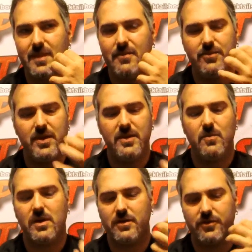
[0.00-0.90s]
When you add the
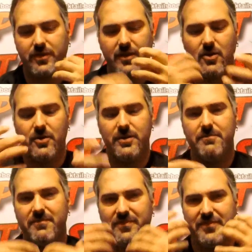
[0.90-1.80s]
water, it's like all
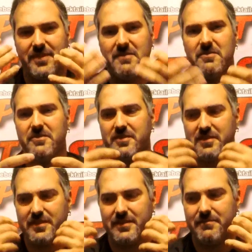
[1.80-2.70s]
them flavors
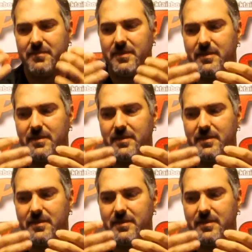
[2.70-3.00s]
of the